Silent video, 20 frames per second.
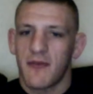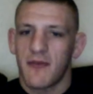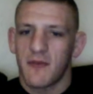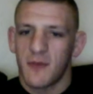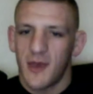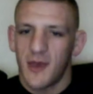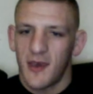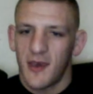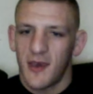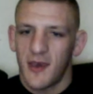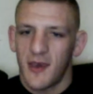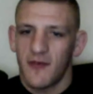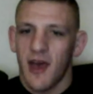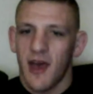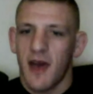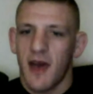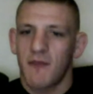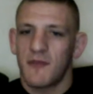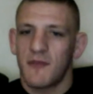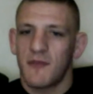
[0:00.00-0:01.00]
me, for
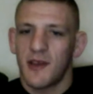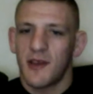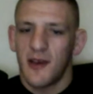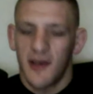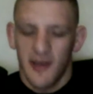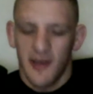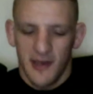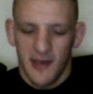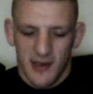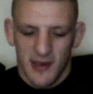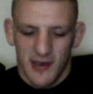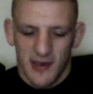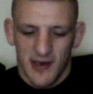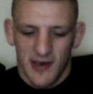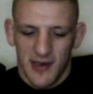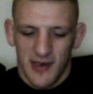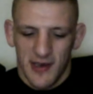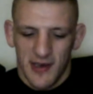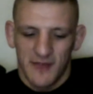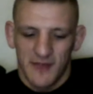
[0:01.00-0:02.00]
having
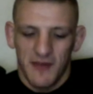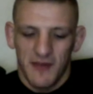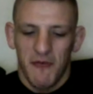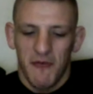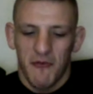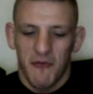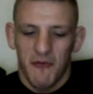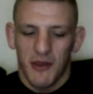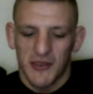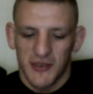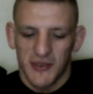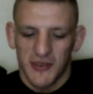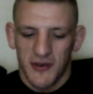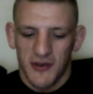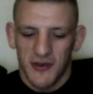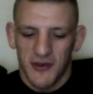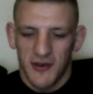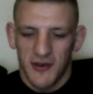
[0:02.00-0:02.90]
the his favorite Russian on.